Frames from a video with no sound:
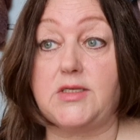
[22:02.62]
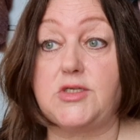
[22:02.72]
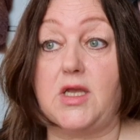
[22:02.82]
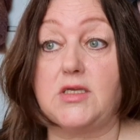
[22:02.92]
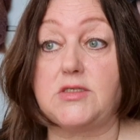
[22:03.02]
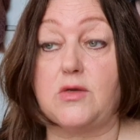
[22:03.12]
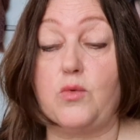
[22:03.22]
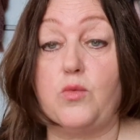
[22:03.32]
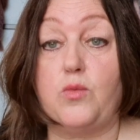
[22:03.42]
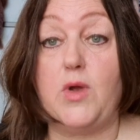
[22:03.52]
and she has
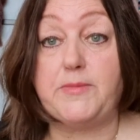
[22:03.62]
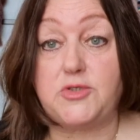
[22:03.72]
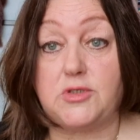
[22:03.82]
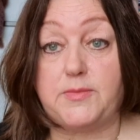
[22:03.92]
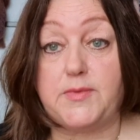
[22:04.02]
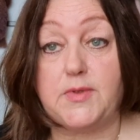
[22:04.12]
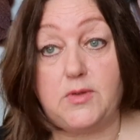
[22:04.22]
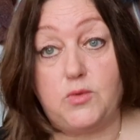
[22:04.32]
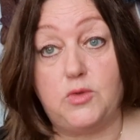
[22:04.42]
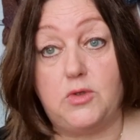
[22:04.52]
a web shop,
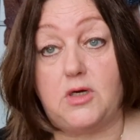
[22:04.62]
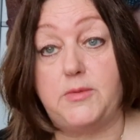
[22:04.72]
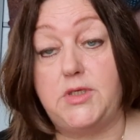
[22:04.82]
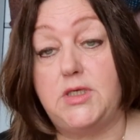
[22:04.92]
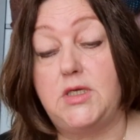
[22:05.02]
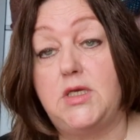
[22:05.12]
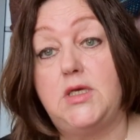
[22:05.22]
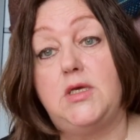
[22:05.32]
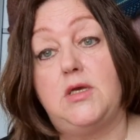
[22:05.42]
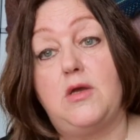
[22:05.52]
Wool Hobby,
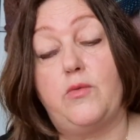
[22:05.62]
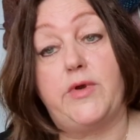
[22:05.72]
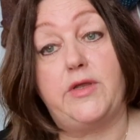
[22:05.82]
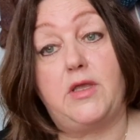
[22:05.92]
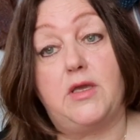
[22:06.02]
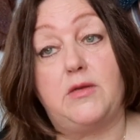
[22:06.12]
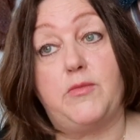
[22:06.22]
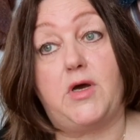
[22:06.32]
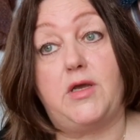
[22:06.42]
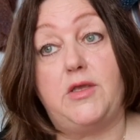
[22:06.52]
where you
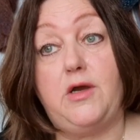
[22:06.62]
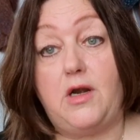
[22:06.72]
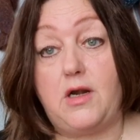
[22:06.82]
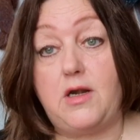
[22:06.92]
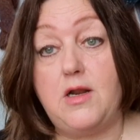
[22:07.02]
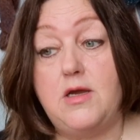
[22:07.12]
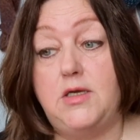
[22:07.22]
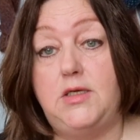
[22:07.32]
can buy yarn.